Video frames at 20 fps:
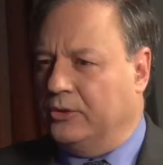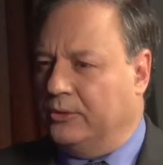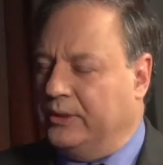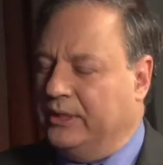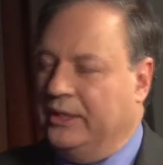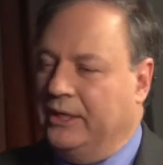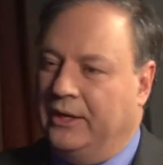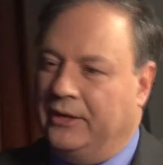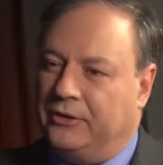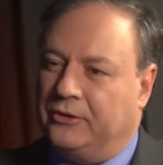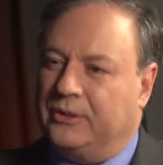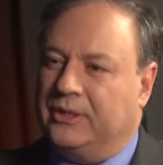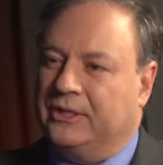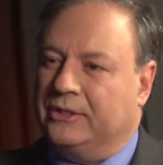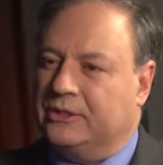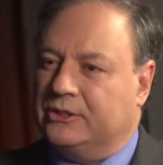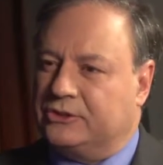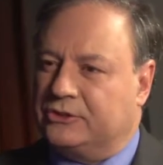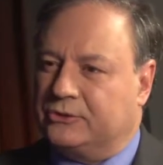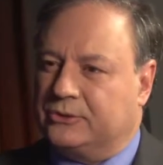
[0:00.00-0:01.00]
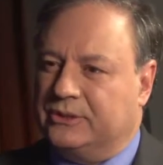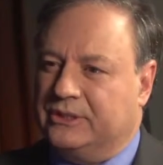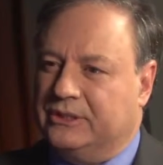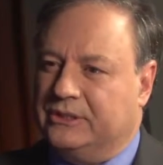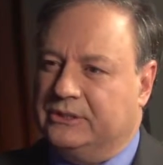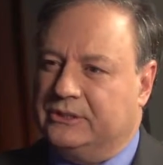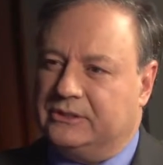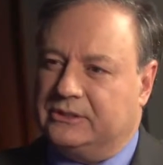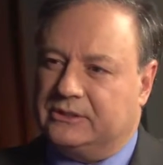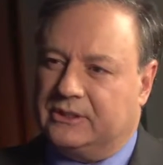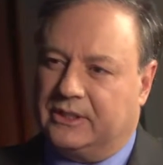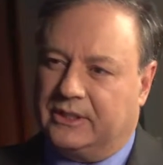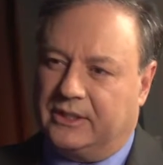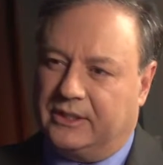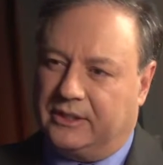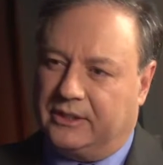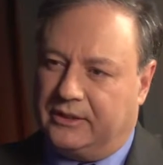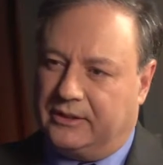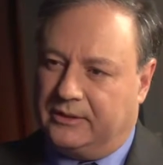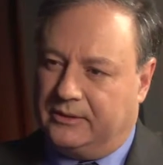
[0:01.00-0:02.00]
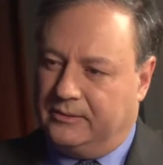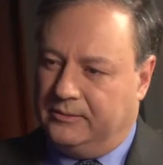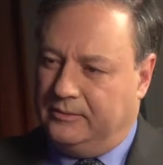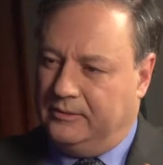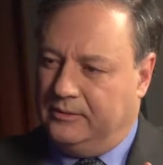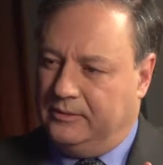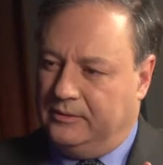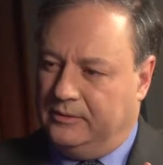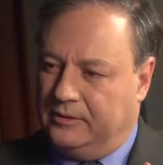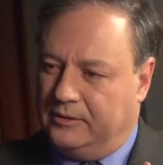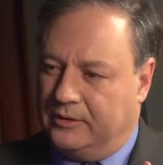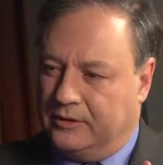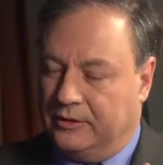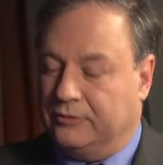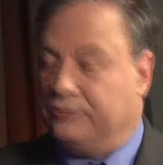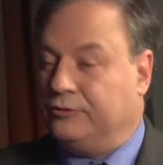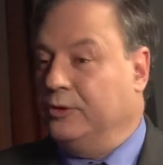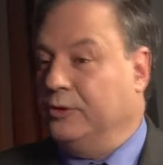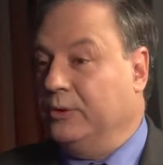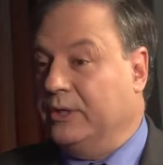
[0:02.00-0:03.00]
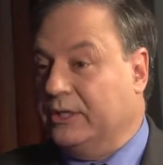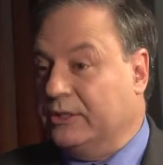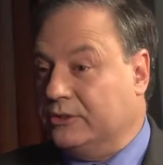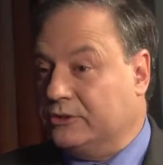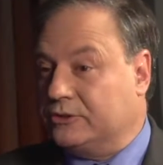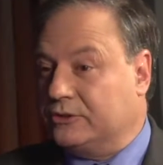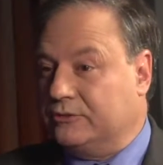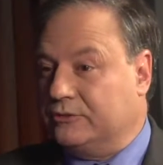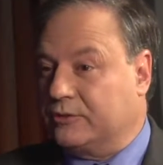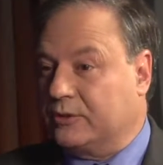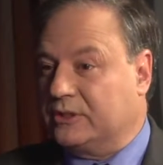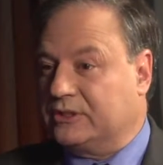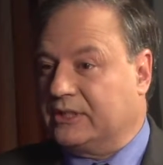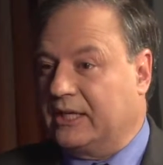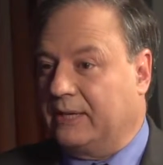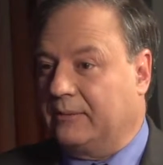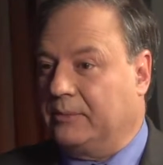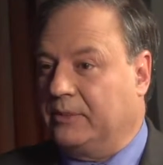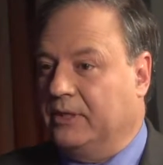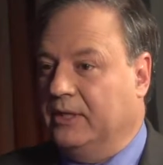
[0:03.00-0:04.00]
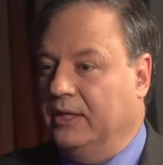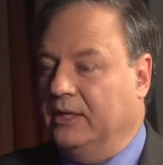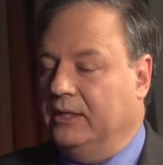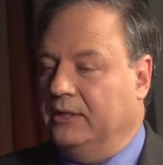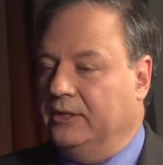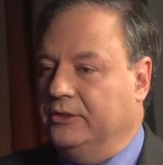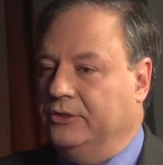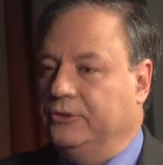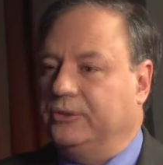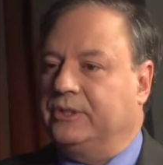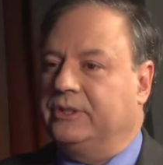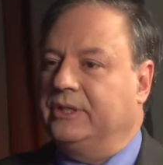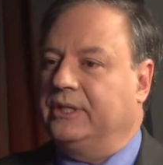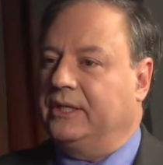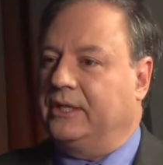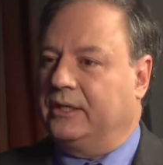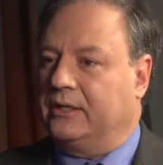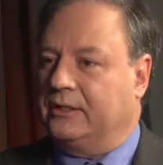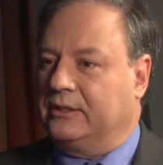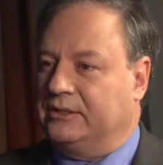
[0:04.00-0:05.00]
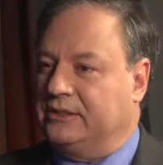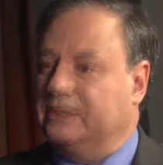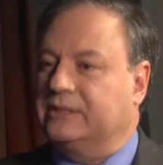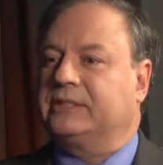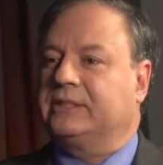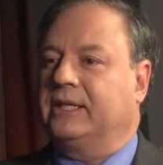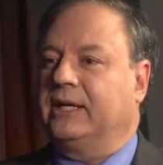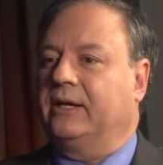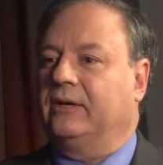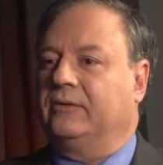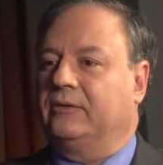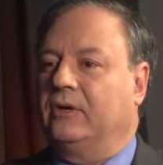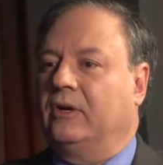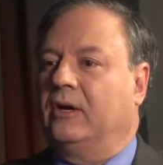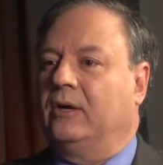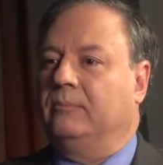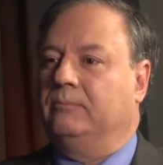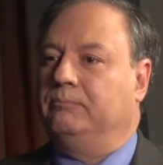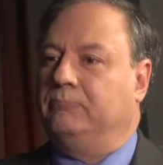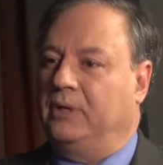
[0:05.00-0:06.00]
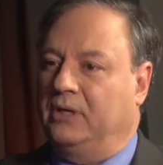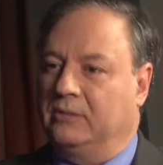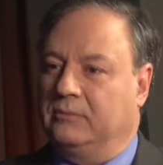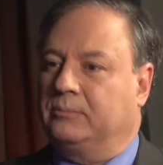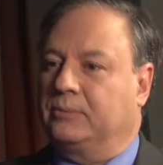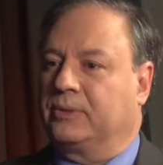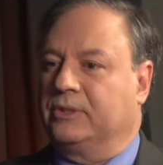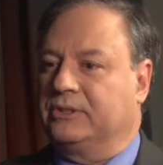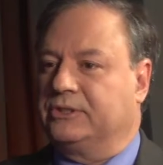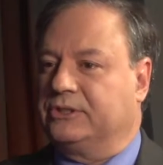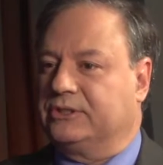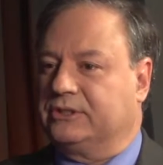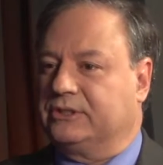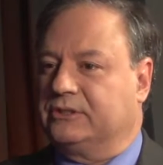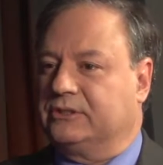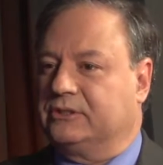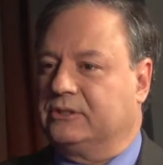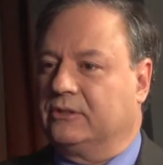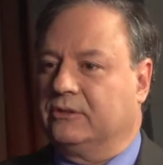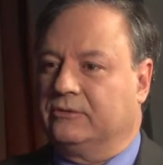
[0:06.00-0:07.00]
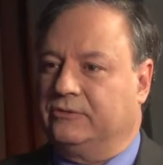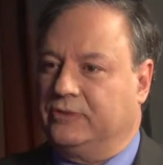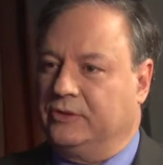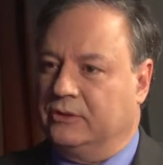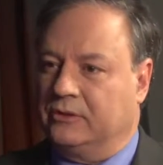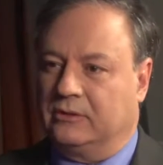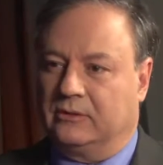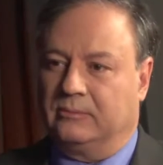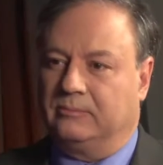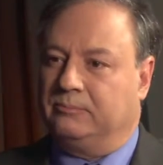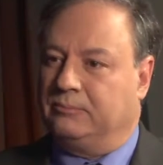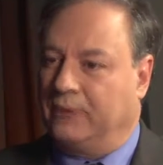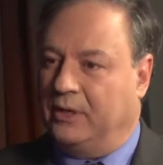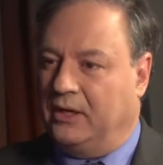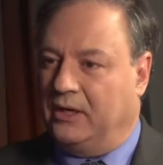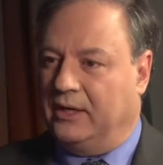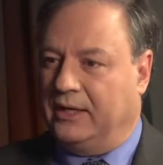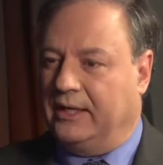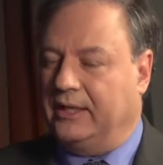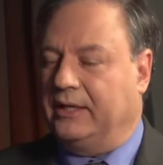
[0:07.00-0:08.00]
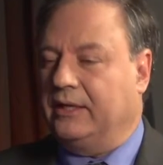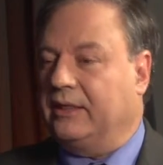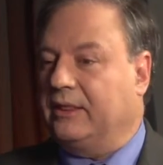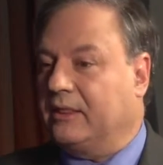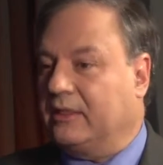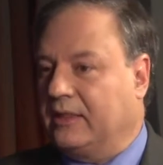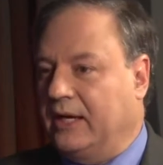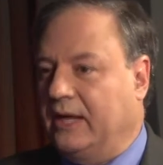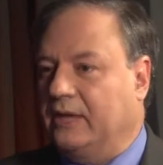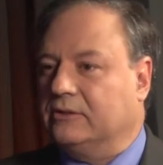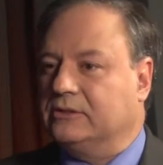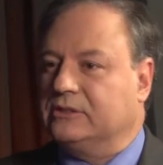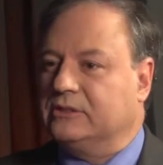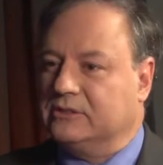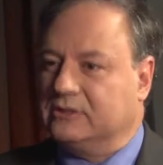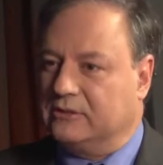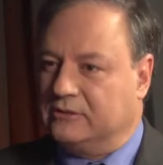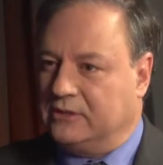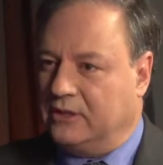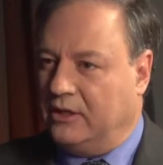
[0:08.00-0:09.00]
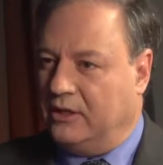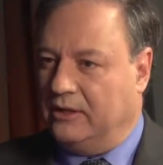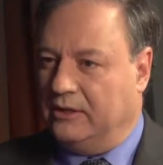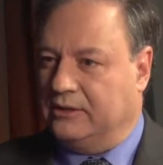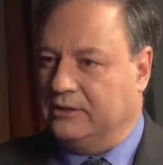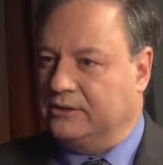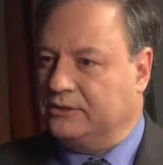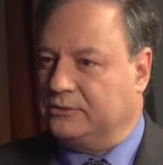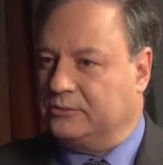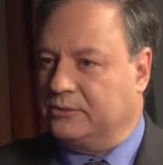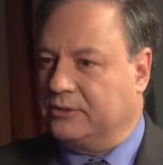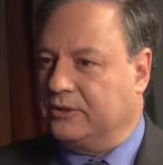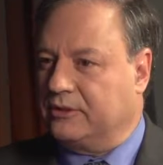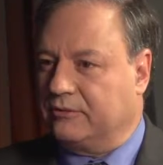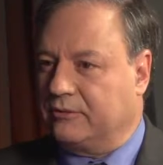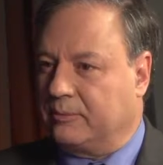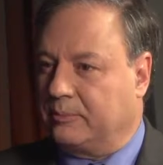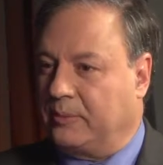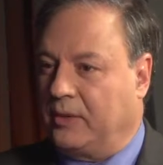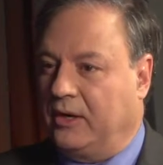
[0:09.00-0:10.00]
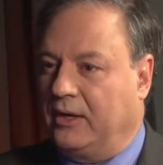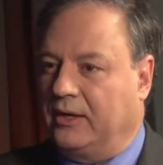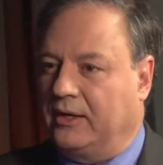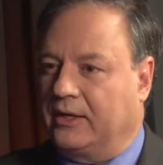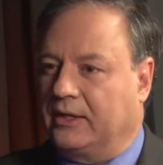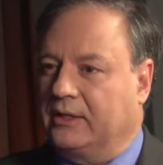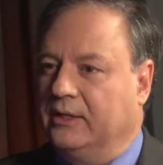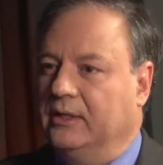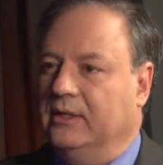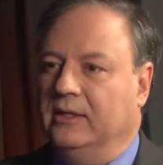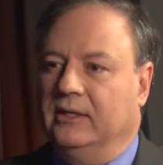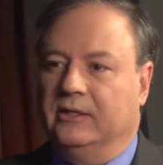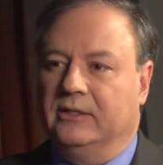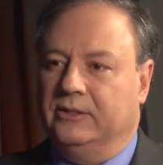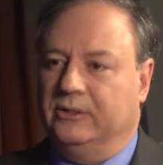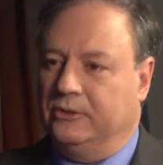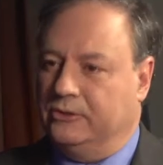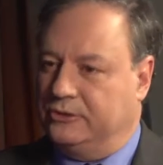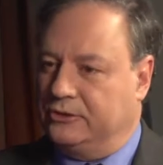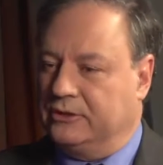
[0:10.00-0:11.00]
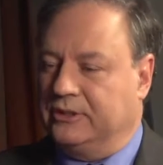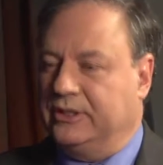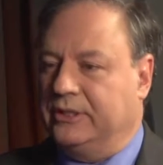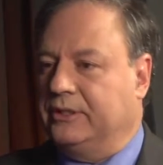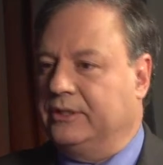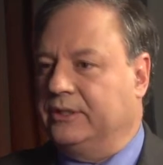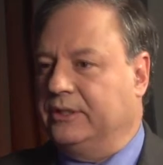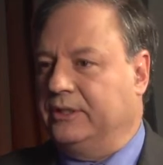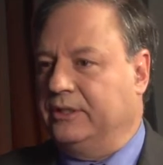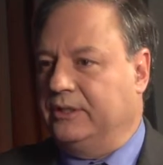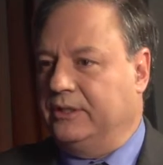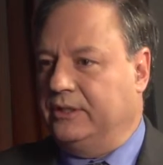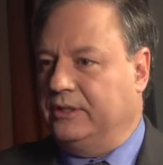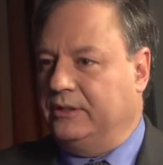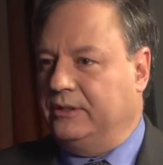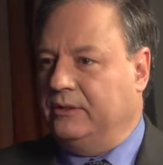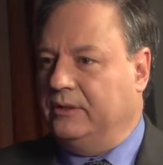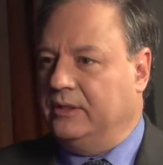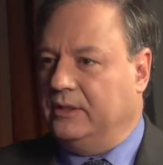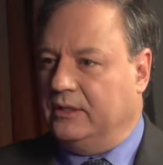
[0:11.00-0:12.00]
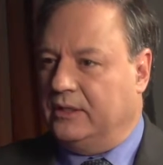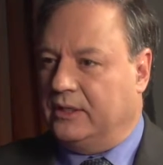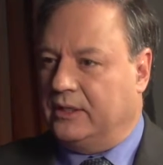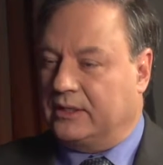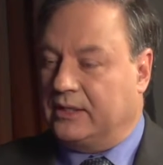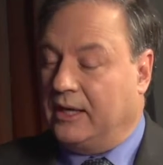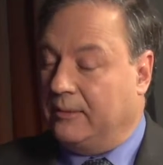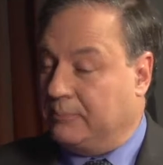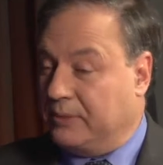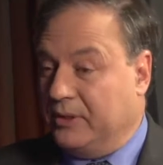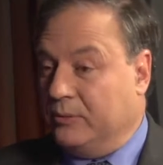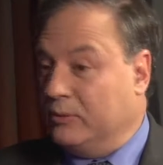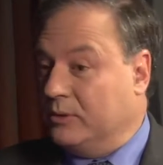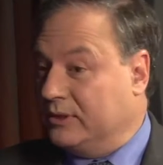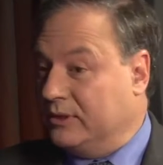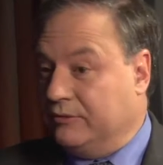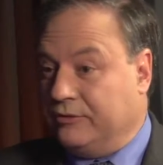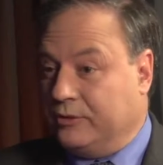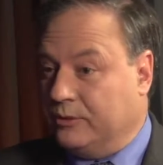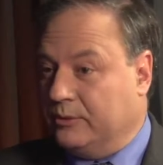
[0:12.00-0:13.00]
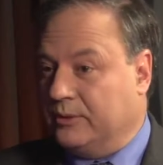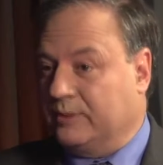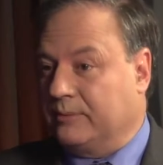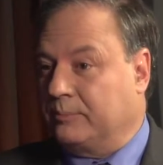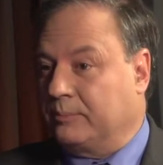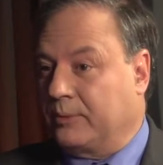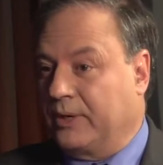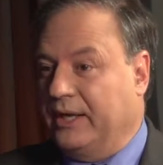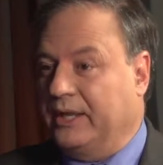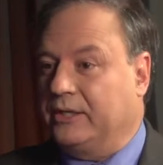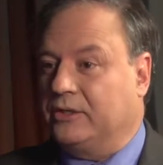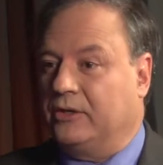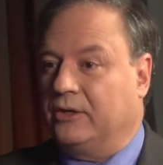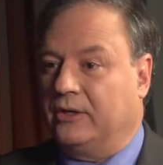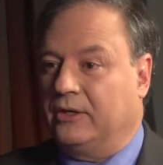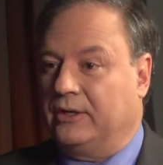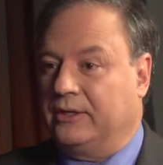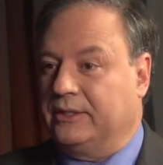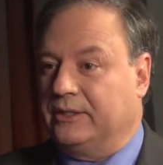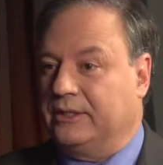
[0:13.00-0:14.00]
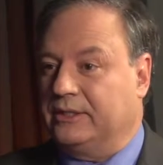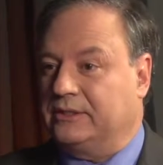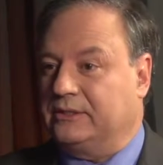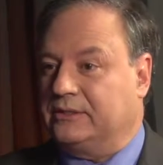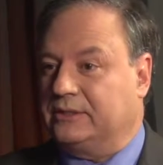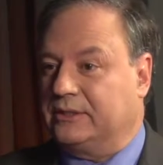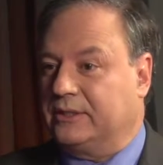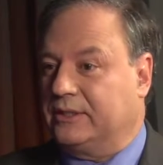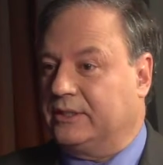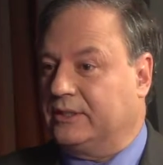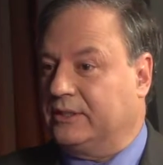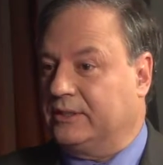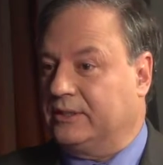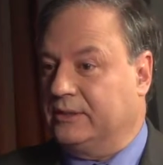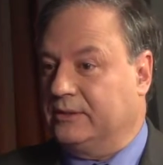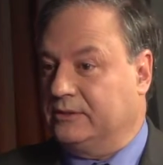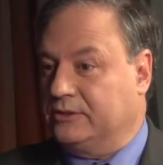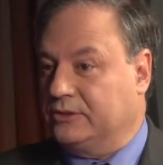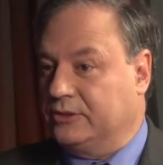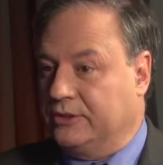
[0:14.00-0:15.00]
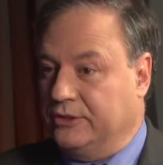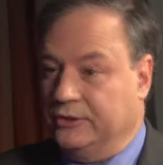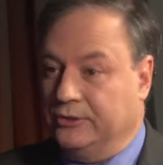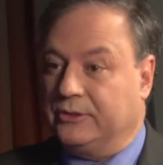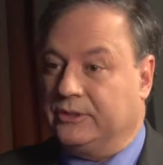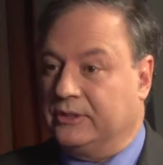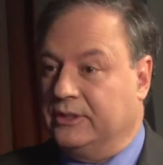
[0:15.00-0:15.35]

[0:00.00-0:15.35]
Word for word: In other industries, uh, in the food industry, for example, you can get a discount on bulk purchases. So if you're buying thousands of dollars worth of a product, usually the uh, company will give you a break on it uh, so you